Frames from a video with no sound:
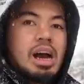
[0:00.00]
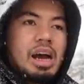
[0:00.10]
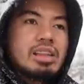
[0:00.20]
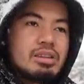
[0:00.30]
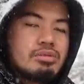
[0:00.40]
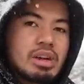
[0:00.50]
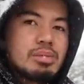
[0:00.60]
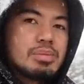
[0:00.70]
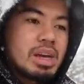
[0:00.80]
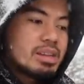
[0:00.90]
Highly
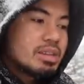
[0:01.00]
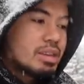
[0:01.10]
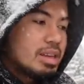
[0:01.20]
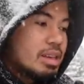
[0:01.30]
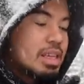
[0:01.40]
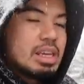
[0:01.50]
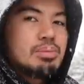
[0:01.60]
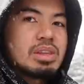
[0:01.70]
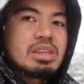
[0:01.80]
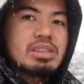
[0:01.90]
recommend
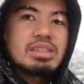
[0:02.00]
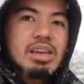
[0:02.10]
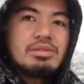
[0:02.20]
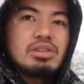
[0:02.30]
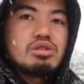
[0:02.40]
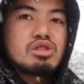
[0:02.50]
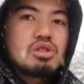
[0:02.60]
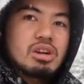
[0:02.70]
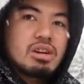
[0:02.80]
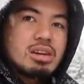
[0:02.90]
keeping this safe in your
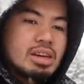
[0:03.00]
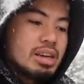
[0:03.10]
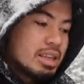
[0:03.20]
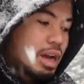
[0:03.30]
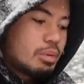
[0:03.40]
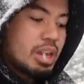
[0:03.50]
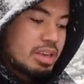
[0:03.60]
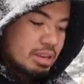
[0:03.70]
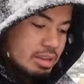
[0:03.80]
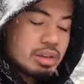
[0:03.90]
trunk, that way
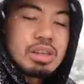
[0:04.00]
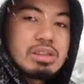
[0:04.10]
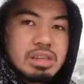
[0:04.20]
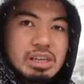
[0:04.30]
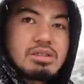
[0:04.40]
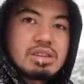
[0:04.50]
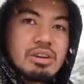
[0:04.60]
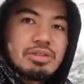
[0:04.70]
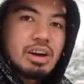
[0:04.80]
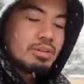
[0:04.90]
you can dig
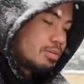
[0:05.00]
yourself out.